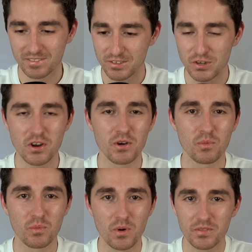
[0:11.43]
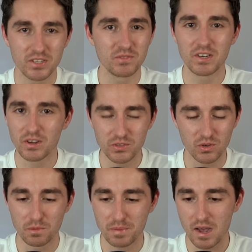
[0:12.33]
You know what this video is
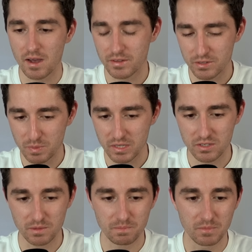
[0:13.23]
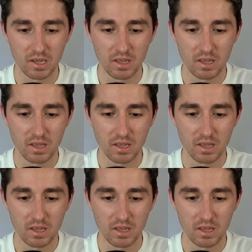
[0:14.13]
all about. There's been some